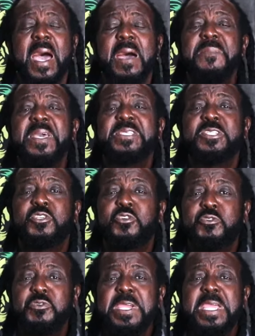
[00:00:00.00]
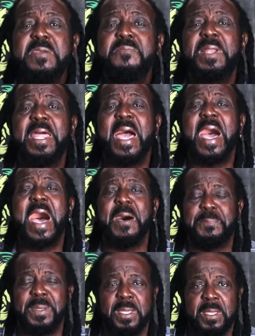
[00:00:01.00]
I'm extremely
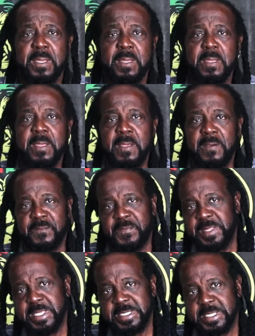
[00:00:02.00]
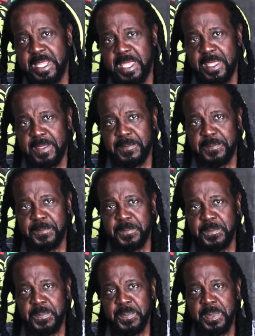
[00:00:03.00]
happy for this day.
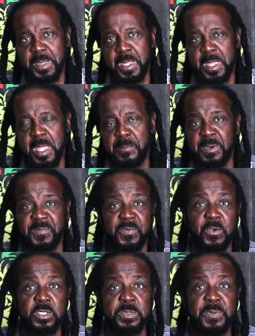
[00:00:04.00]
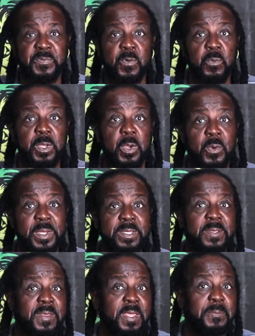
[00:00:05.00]
But first, before we go
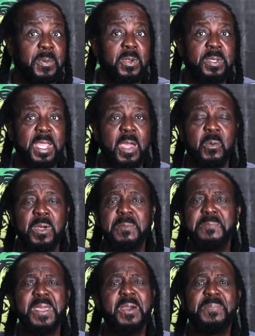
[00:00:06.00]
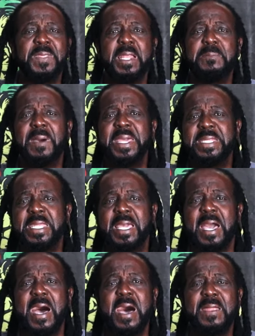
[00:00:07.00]
into their birthday, I want to big up the Almighty
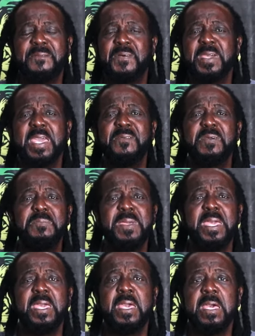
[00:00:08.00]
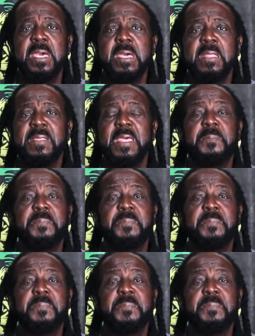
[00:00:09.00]
God for giving me the